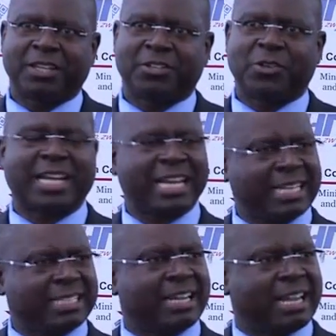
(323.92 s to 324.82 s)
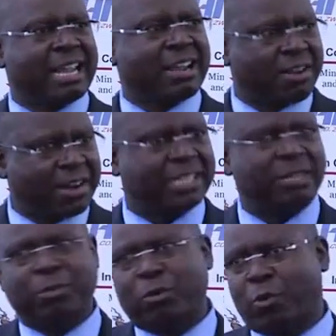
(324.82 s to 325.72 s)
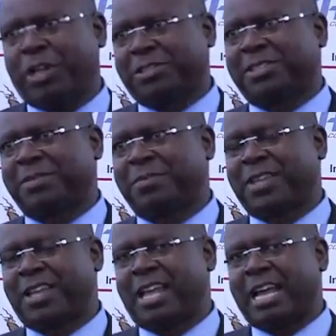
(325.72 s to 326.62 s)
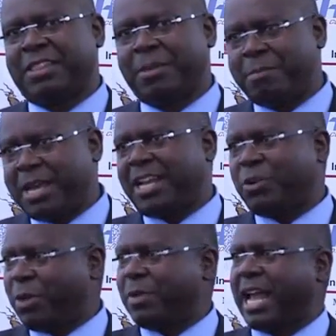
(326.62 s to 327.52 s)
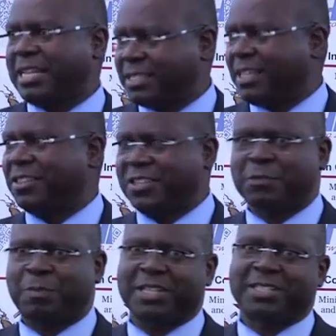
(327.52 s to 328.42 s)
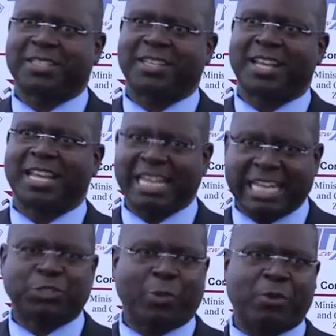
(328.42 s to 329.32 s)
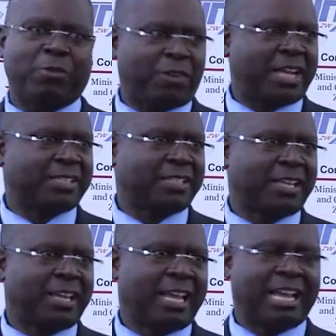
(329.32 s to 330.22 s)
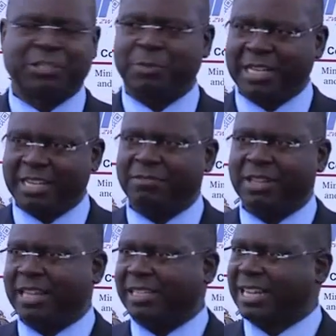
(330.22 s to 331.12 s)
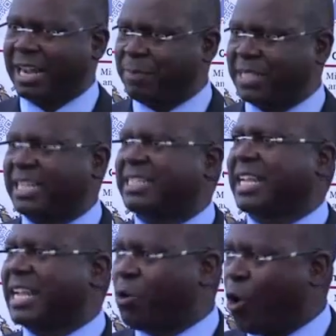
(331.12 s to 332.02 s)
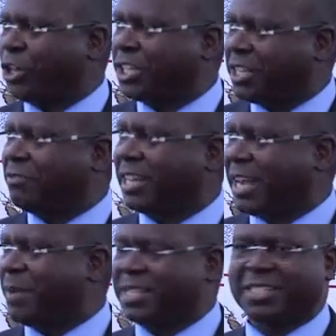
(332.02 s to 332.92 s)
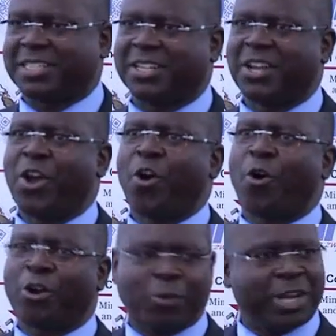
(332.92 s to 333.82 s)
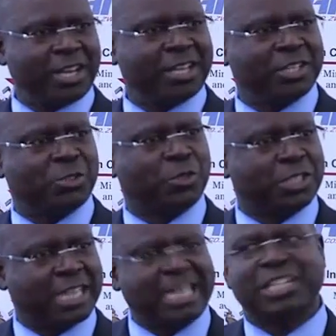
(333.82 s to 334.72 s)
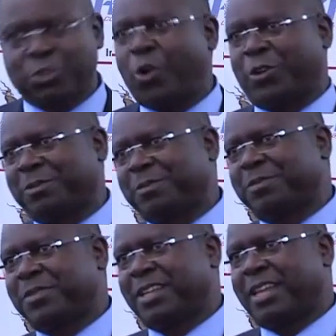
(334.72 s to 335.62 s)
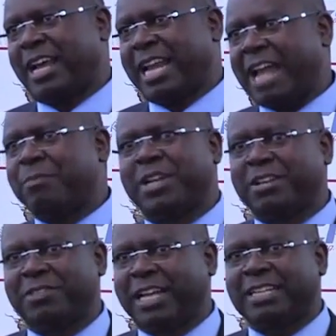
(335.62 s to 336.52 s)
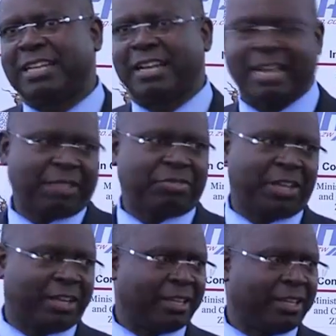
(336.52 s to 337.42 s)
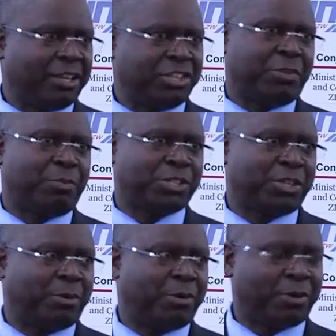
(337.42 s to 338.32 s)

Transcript: to creating incredible wealth. And the men and women I see in this place, each one of us has been given that capacity. It's a God-given capacity. All we need is to turn it on. And I believe that nothing is impossible.